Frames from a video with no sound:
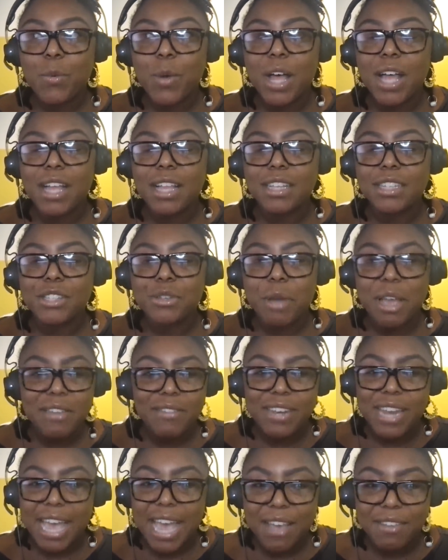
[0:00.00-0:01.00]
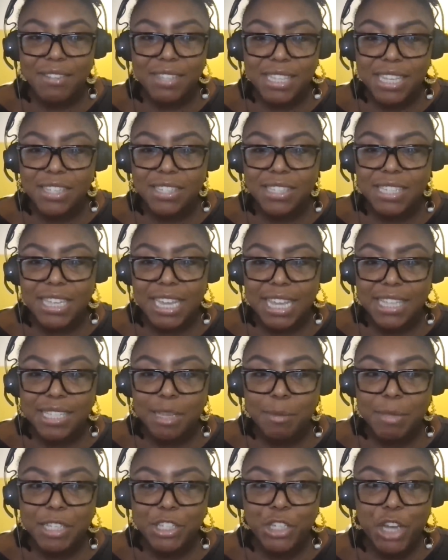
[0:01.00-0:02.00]
well, do I even have skills to get
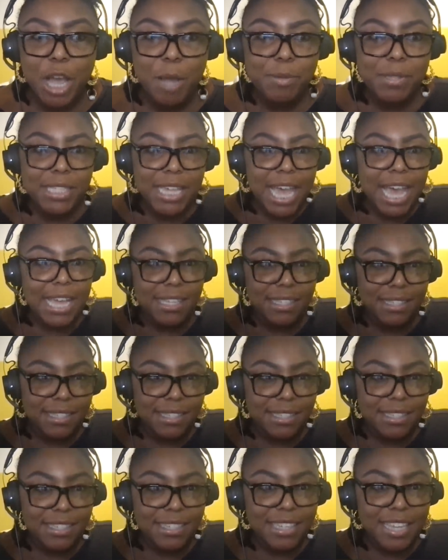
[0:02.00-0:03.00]
some of these jobs? Yes.